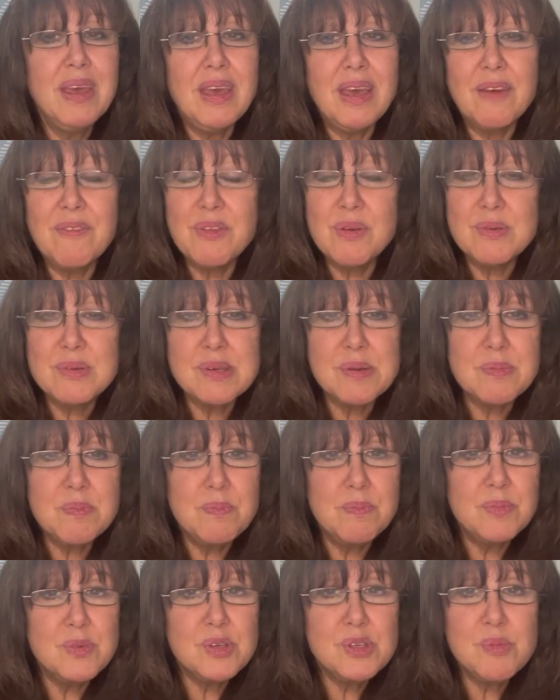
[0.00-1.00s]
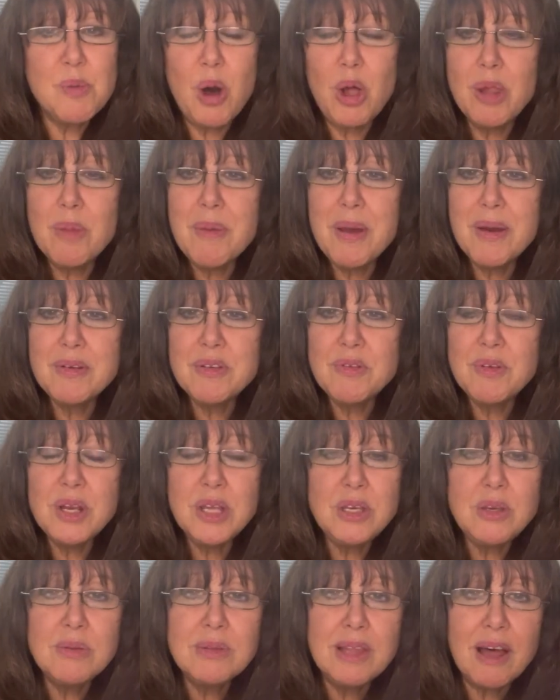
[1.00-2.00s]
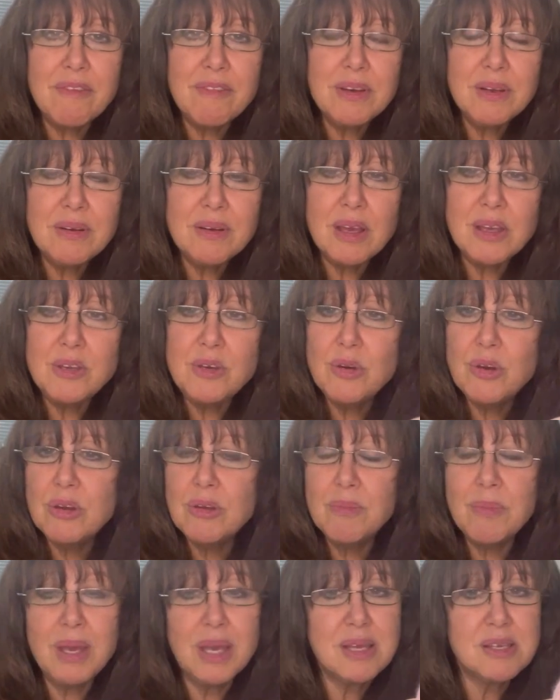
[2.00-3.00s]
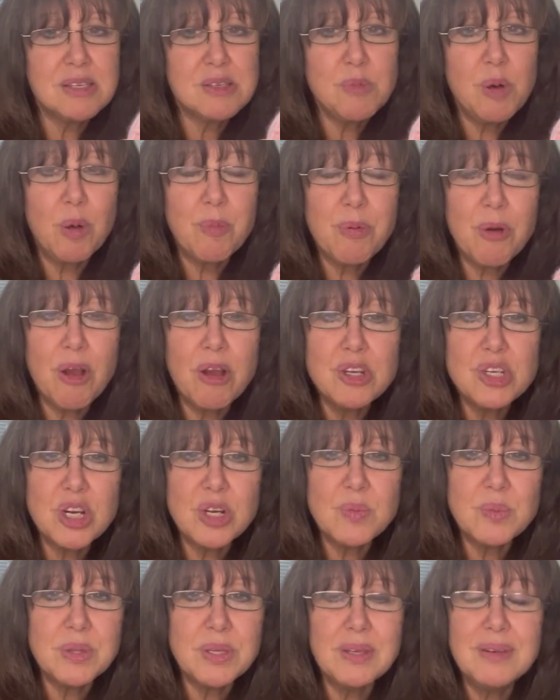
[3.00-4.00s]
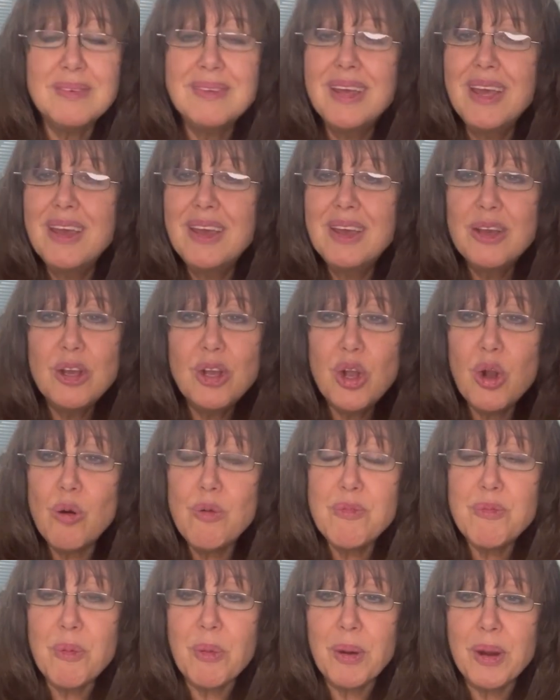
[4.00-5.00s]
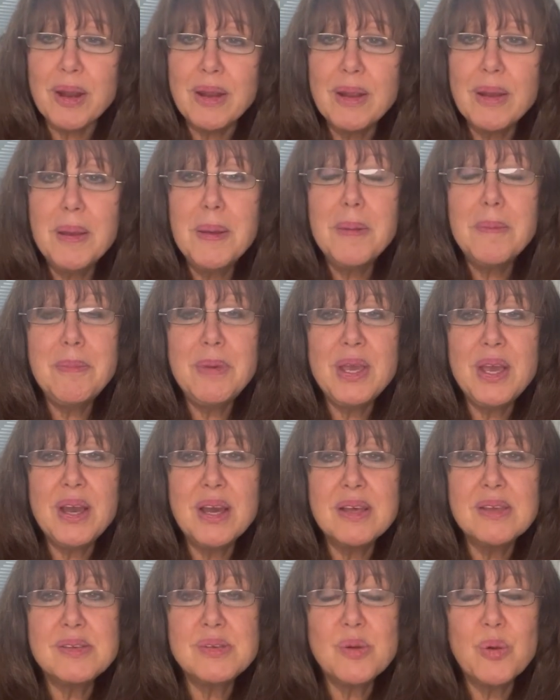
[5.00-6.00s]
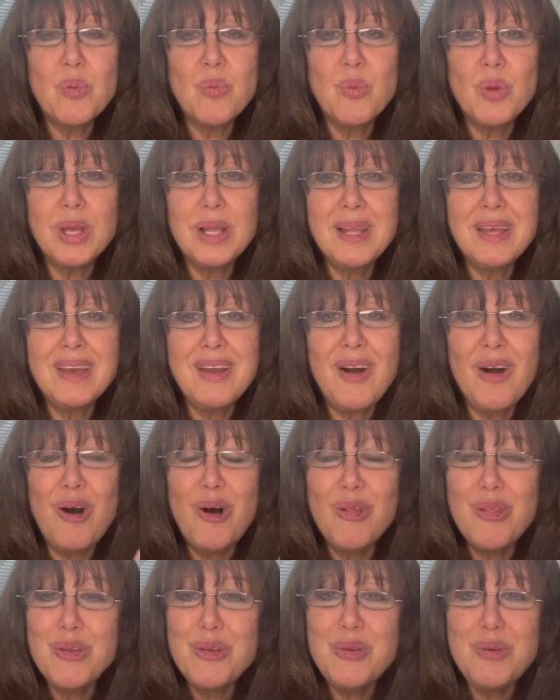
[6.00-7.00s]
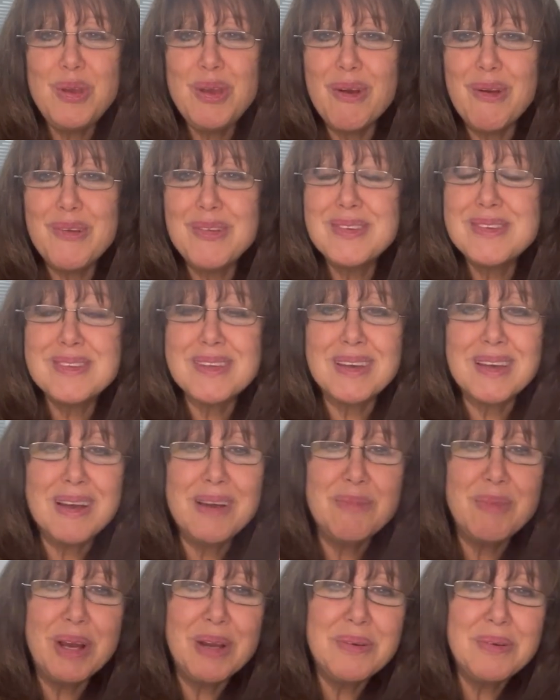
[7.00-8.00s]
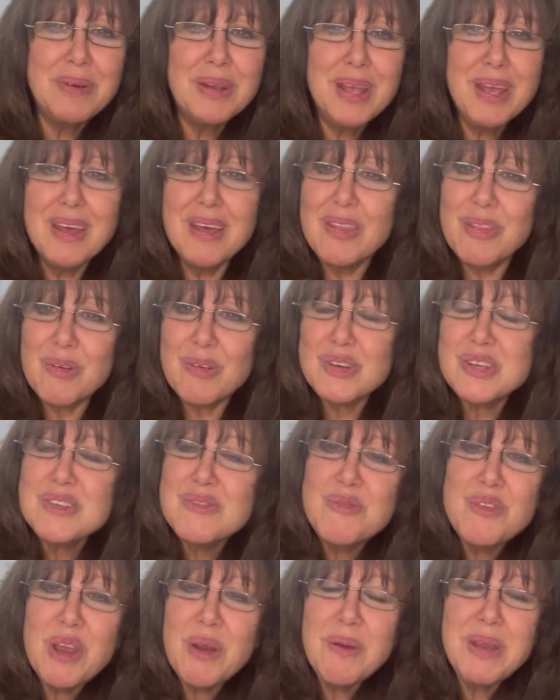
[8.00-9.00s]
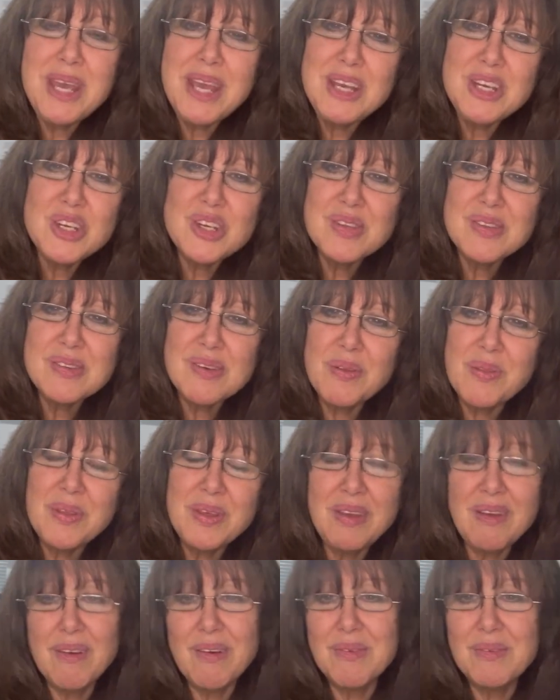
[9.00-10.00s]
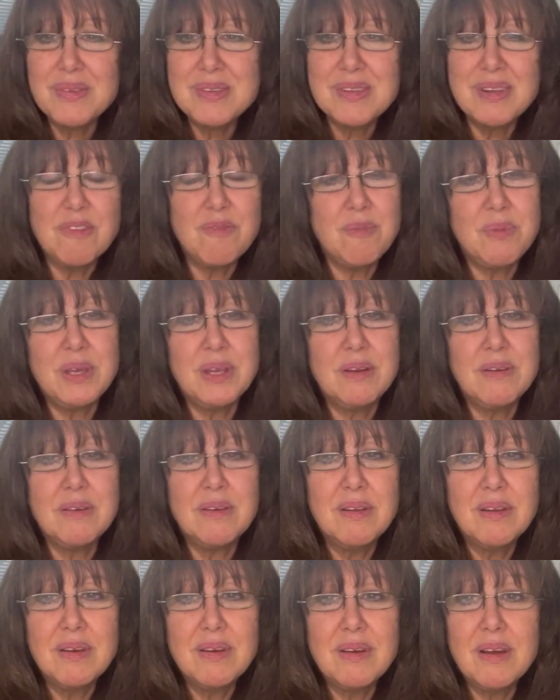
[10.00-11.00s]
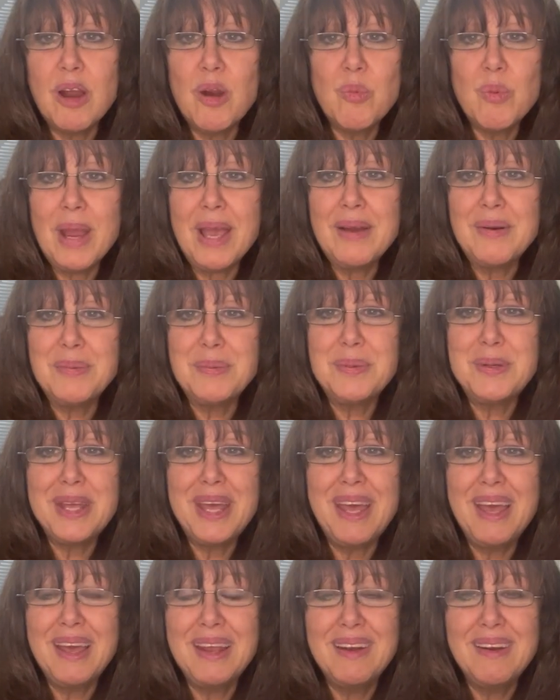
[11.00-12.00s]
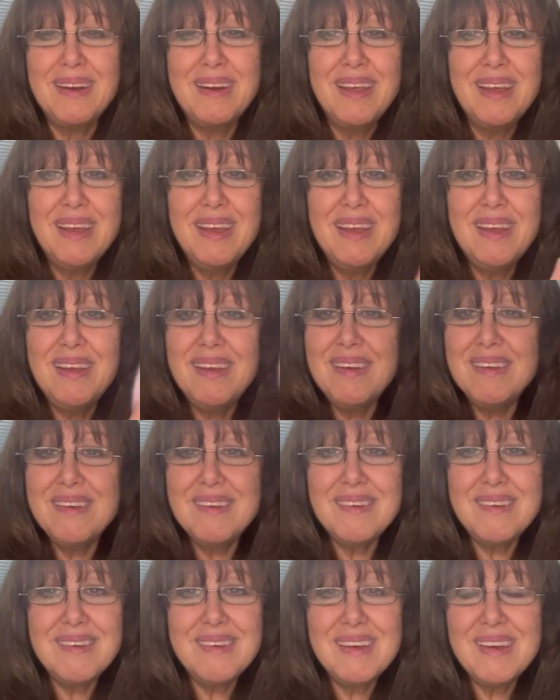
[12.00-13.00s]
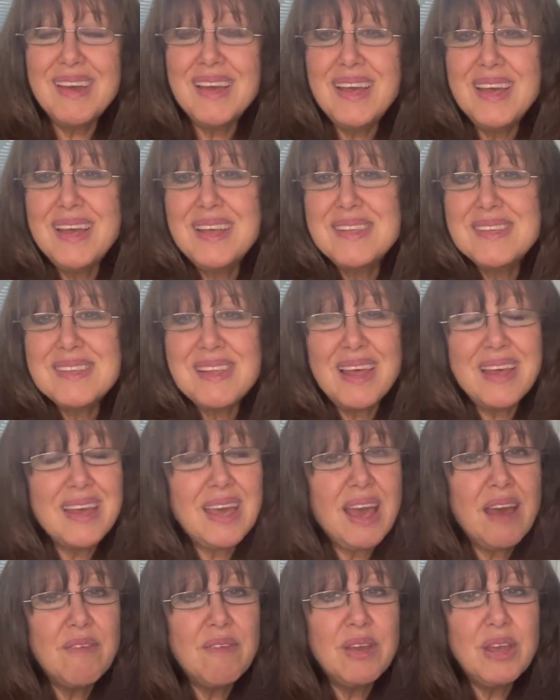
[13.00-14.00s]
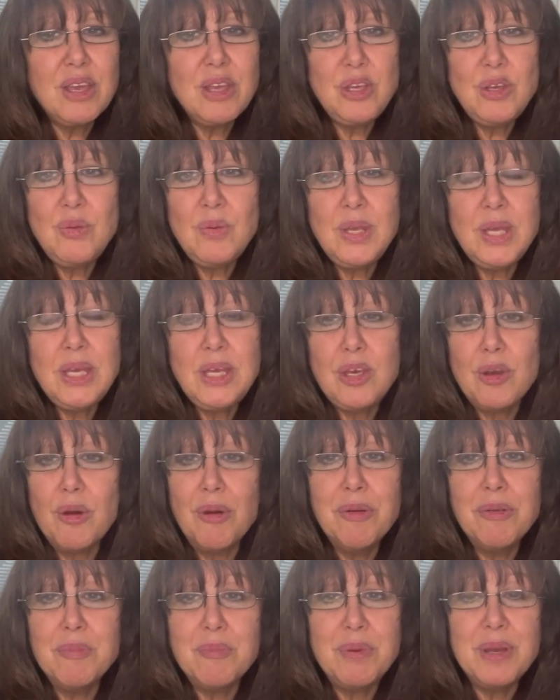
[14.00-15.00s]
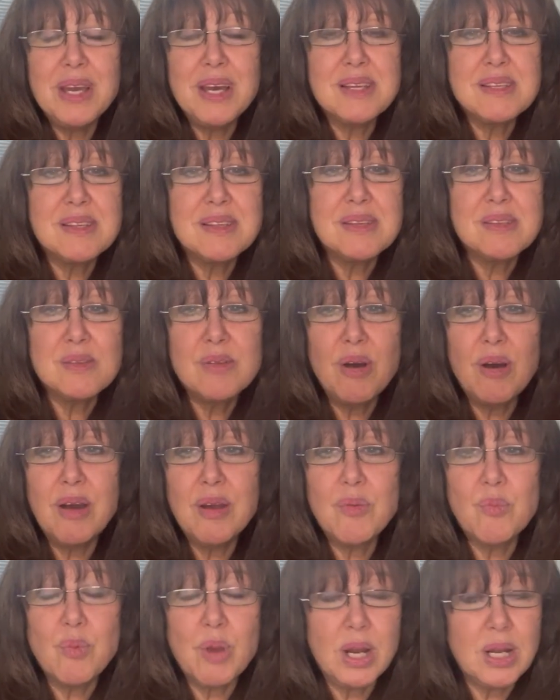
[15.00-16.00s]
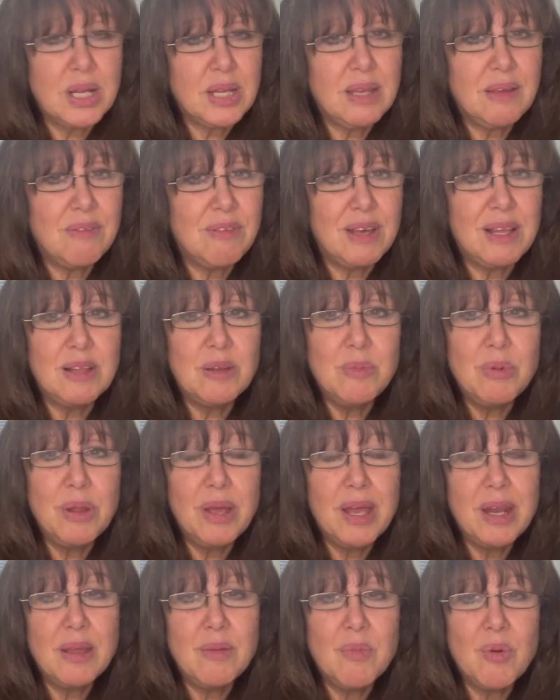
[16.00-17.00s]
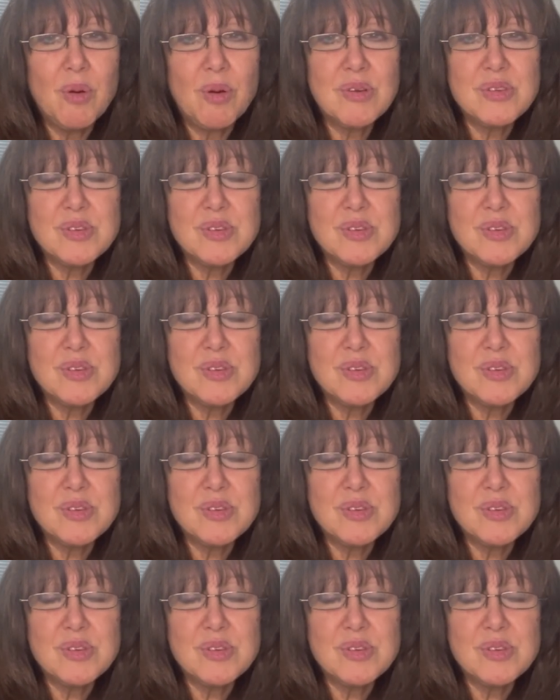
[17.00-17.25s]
If there's a small amount of it and you love it and you could make a small project with it, go for it. Because really all the new yarns that come out, they're just variations on the yarns that have been around, and it's like having a unique yarn because it's not readily available anymore.